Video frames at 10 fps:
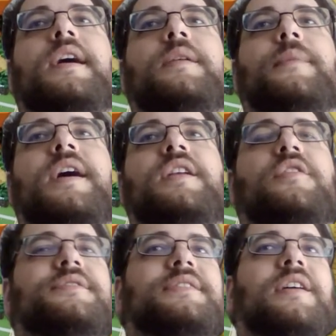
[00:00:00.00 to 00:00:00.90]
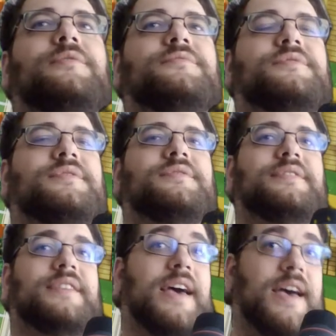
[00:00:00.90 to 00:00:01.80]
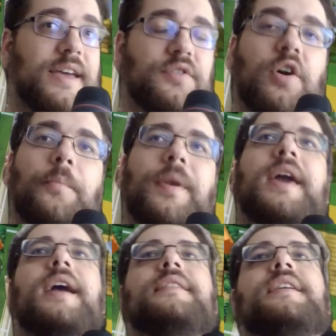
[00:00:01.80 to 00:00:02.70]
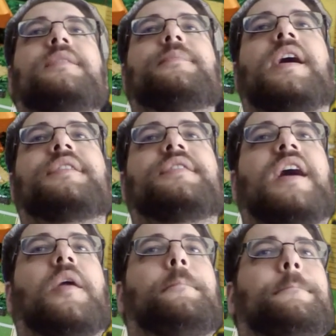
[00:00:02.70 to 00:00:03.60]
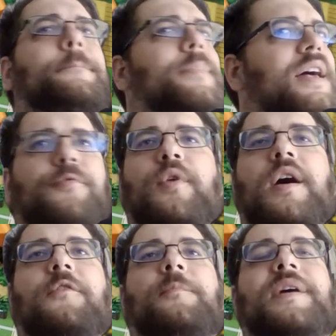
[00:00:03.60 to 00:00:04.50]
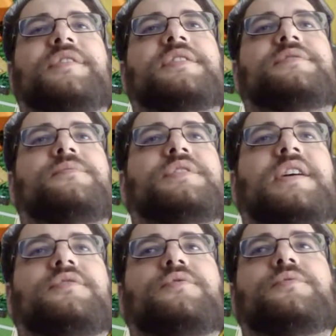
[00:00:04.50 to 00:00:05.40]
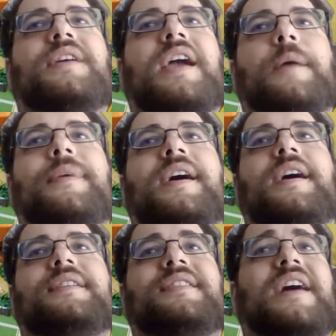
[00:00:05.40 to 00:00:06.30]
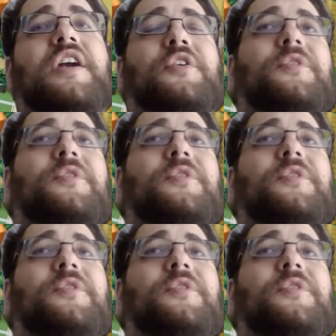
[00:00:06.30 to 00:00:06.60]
It may not sound that complicated, but there are a plethora of metrics to check through the game that are